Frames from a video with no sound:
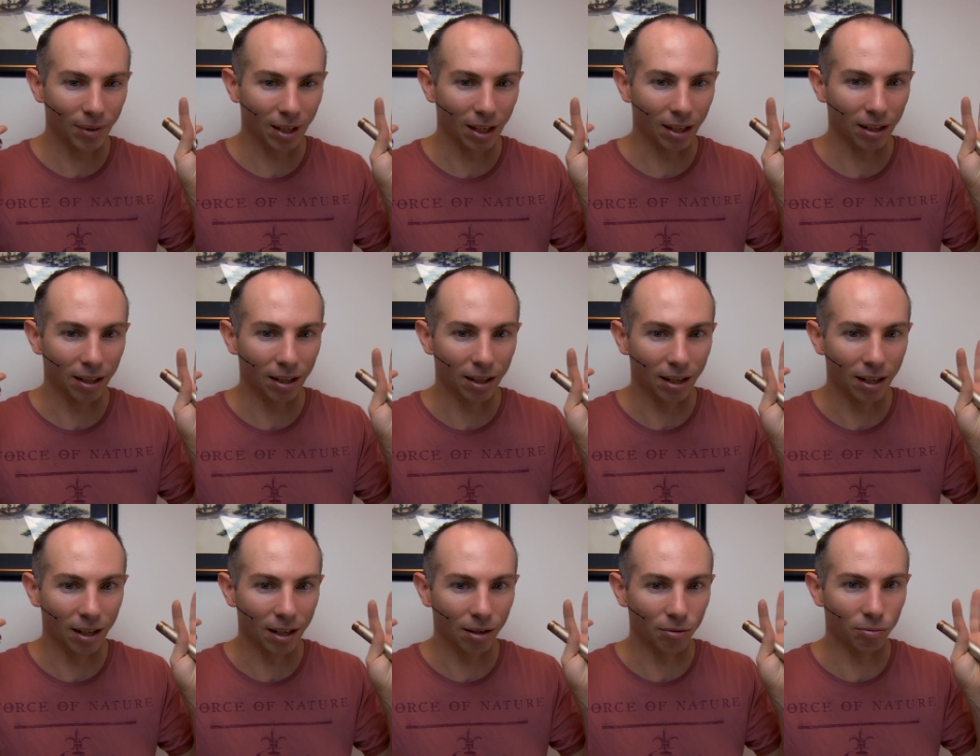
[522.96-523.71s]

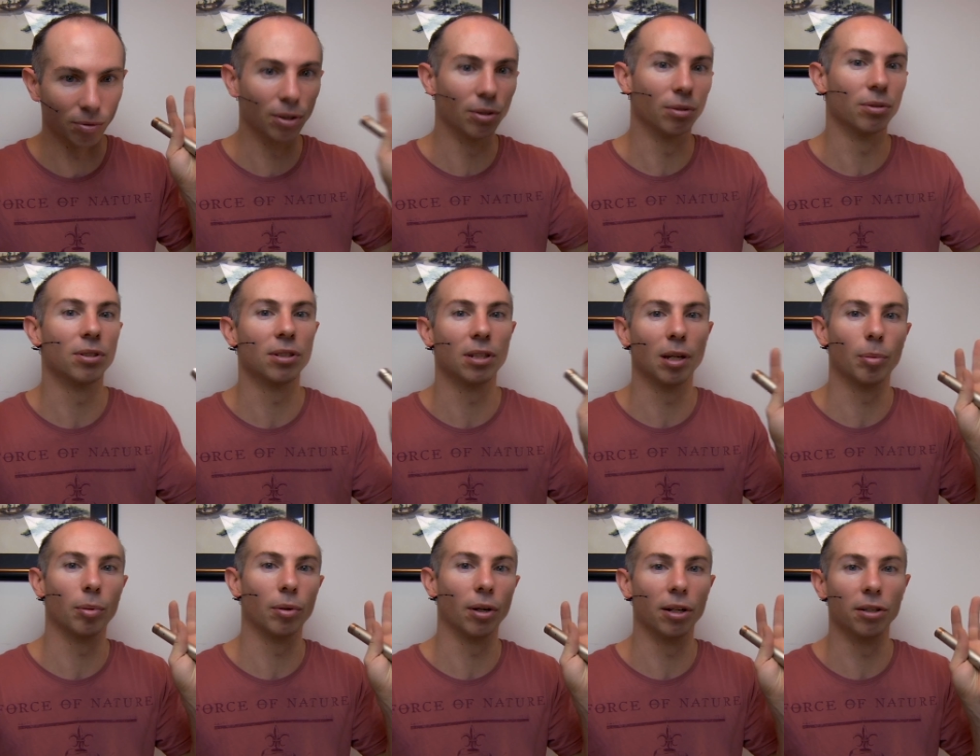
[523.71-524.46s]
a real
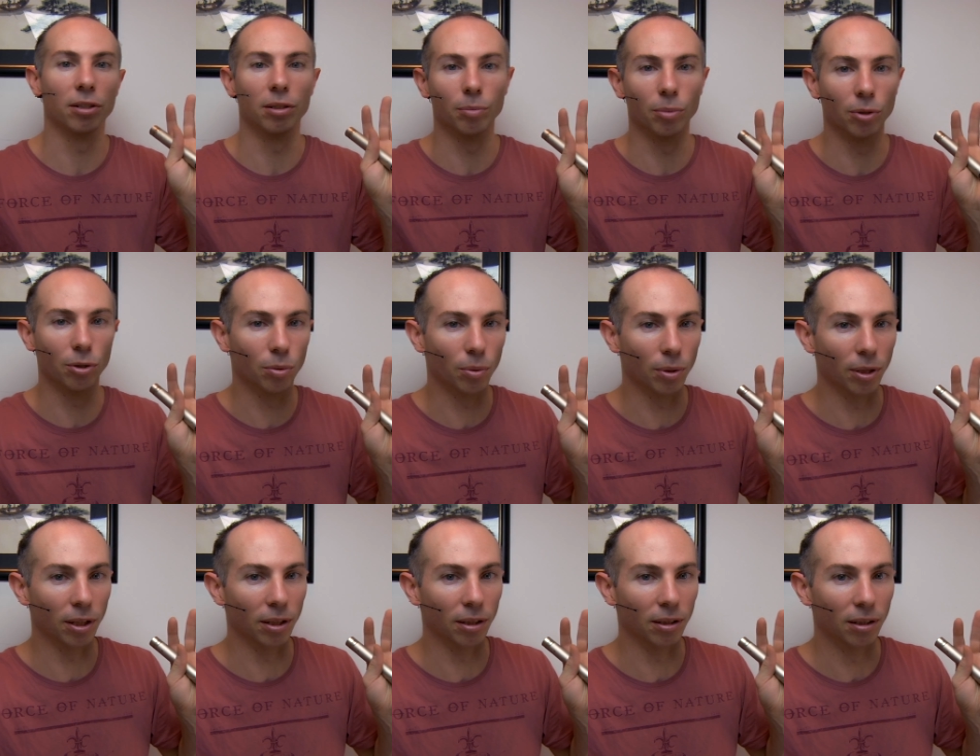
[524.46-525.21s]
separation
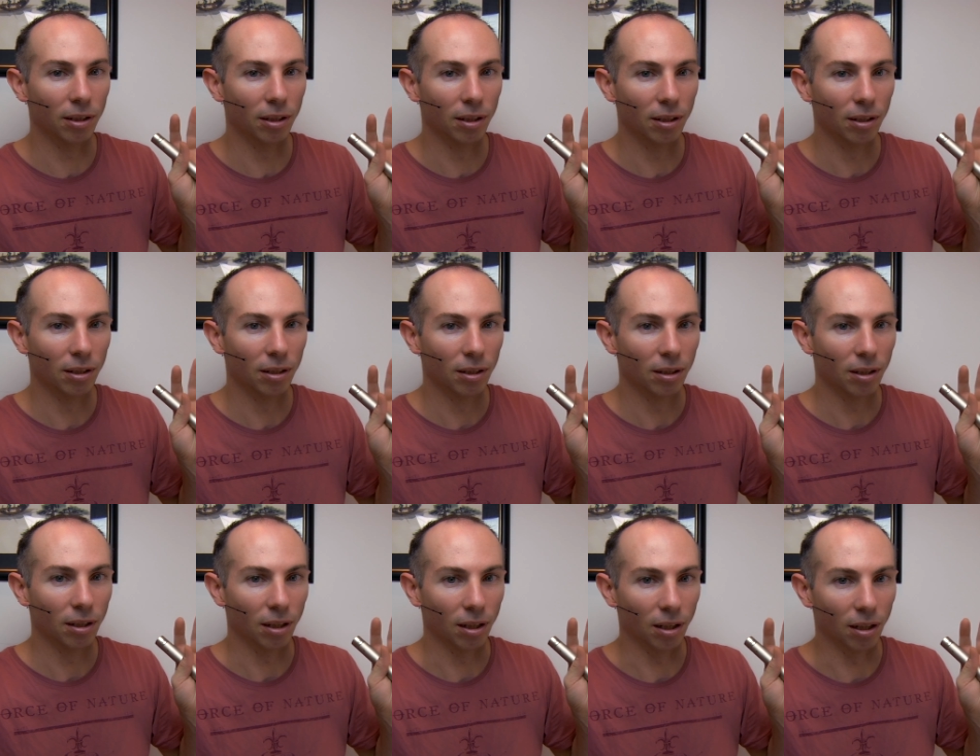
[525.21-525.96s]
between
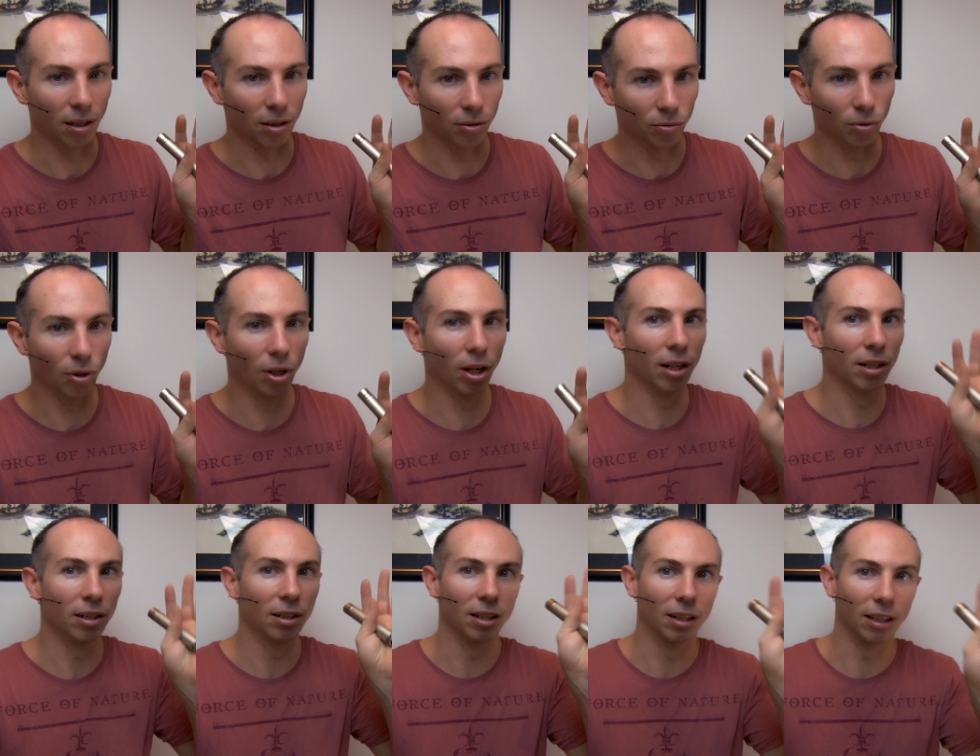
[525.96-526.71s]

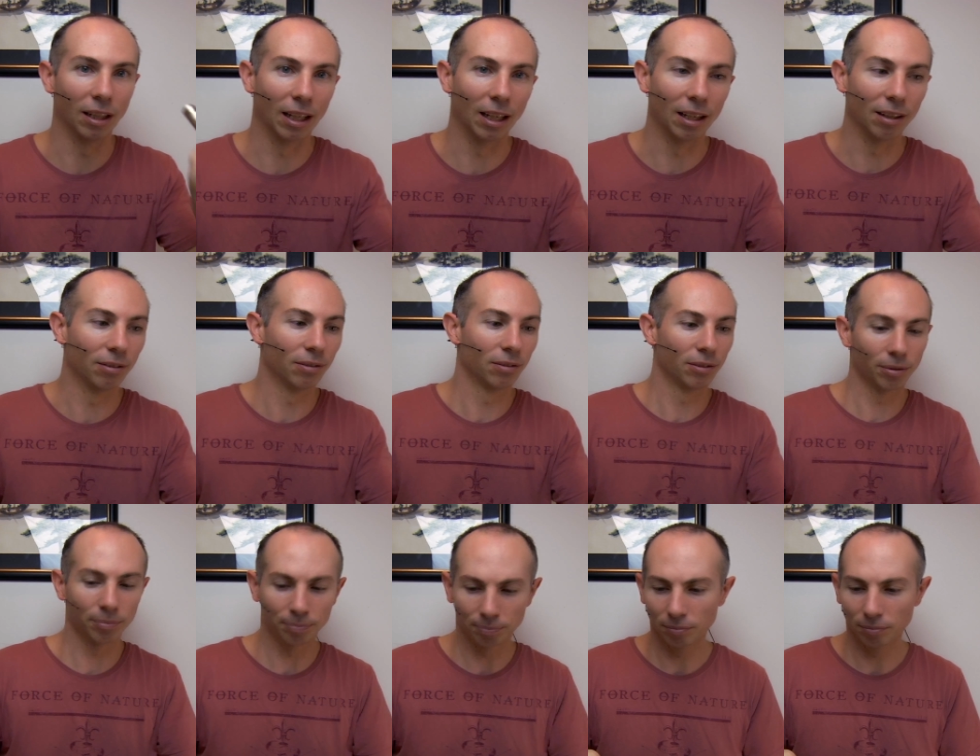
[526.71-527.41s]
right and left.